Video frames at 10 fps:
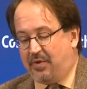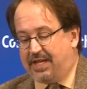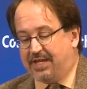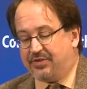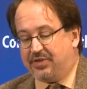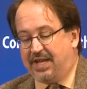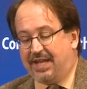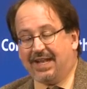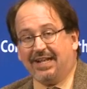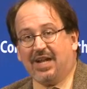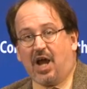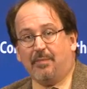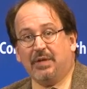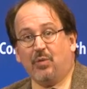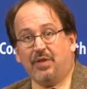on the internet at
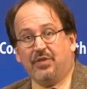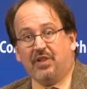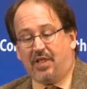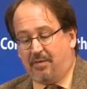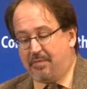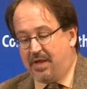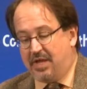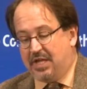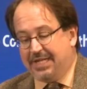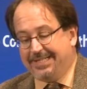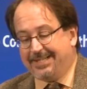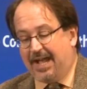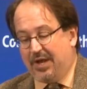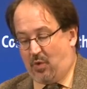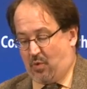
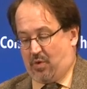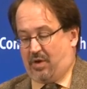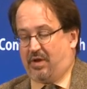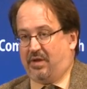commonwealthclub.org.